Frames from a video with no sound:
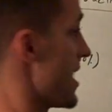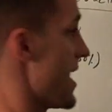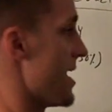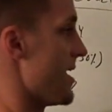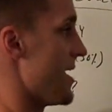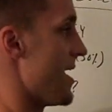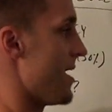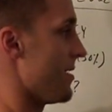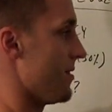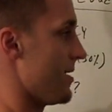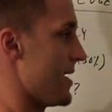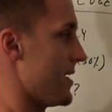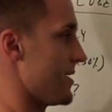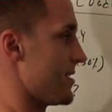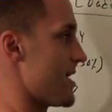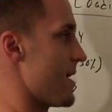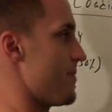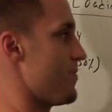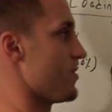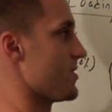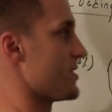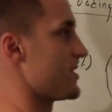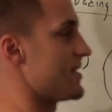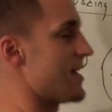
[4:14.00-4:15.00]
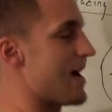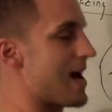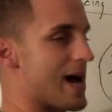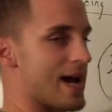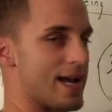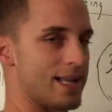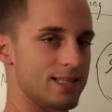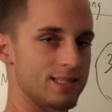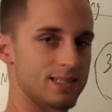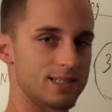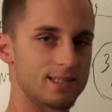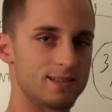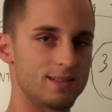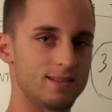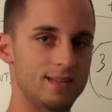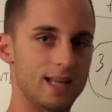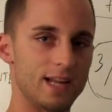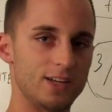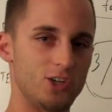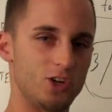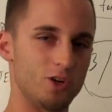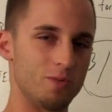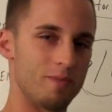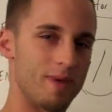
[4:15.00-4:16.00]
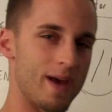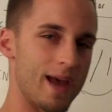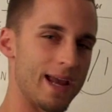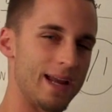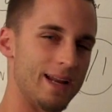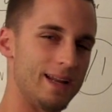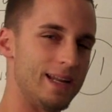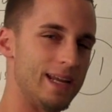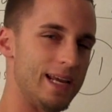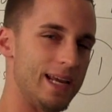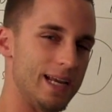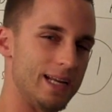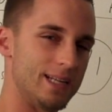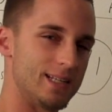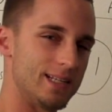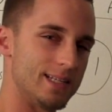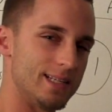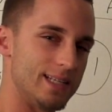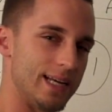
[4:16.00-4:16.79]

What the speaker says: I outlined a couple signs that you may need to